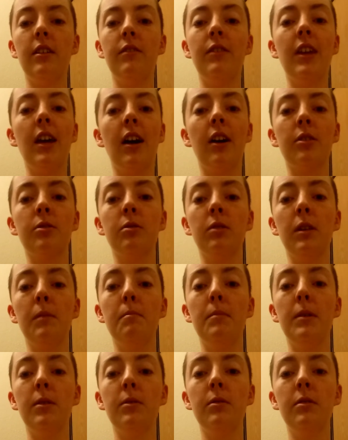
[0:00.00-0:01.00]
of the actual
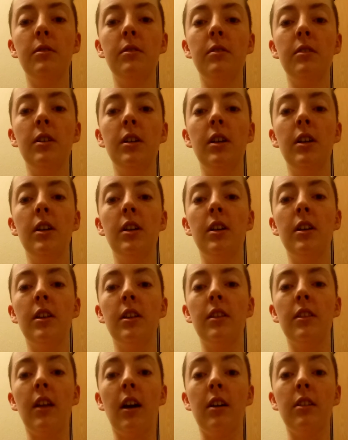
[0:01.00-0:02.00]
abuse
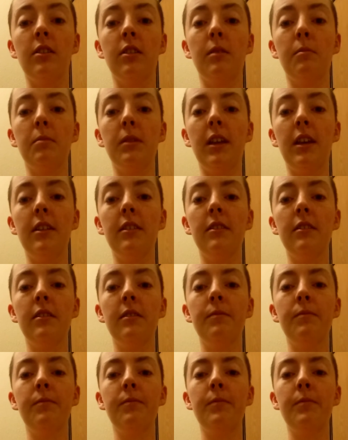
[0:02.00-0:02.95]
that took place,